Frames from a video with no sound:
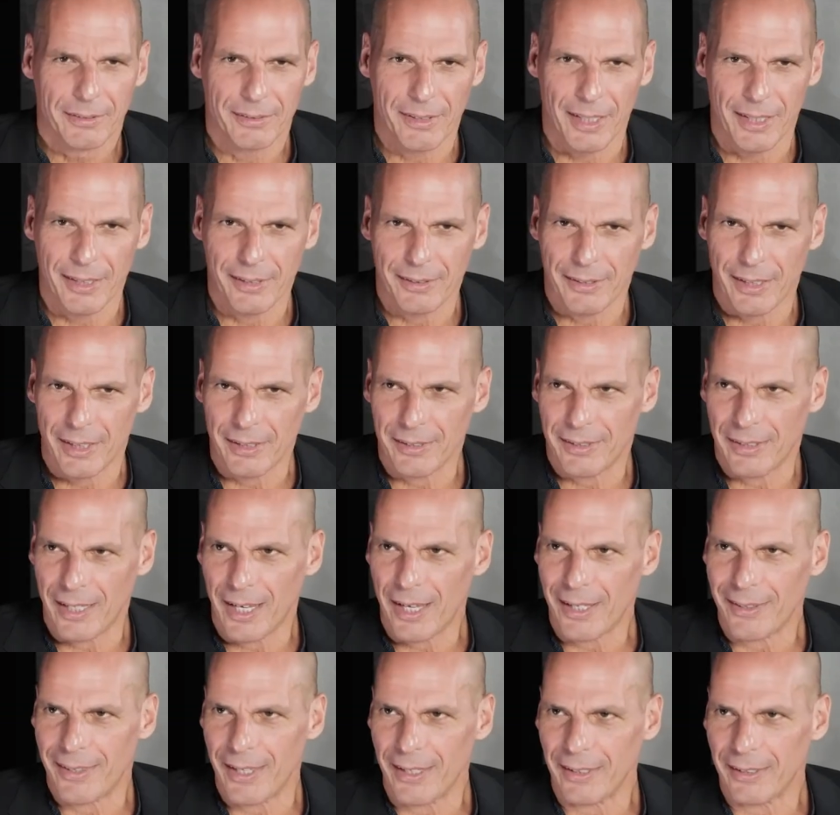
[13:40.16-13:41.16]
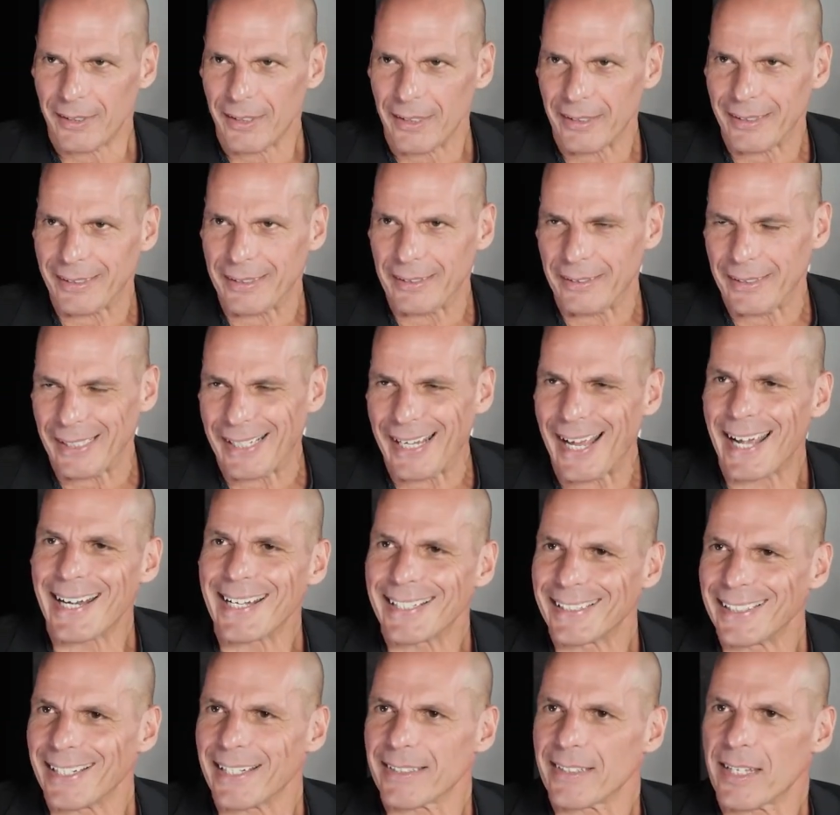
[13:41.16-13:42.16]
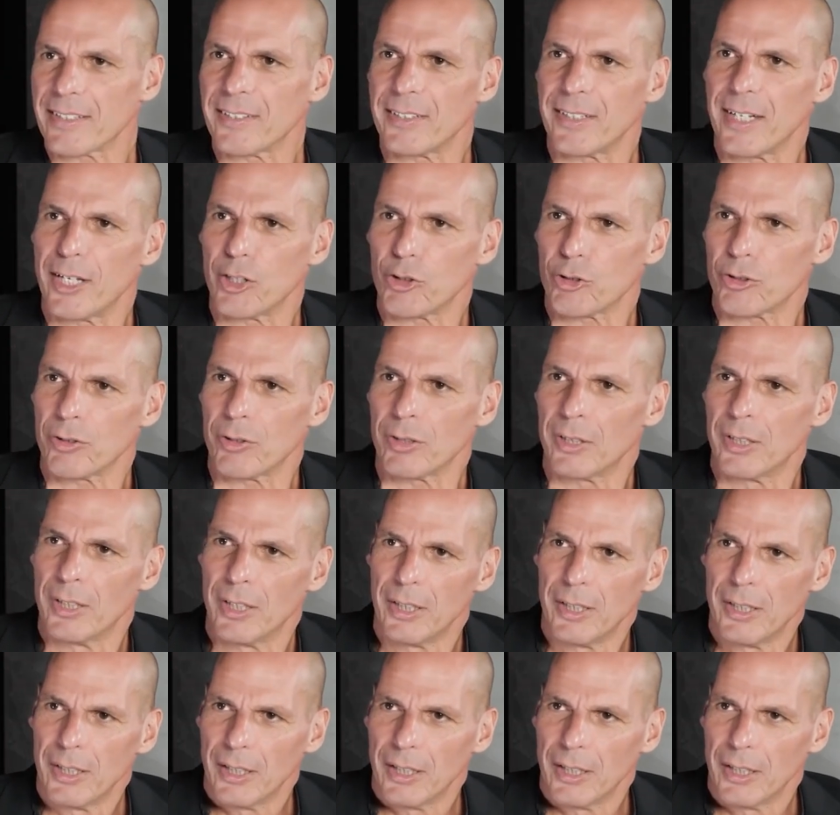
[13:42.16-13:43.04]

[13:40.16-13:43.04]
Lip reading: The character assassination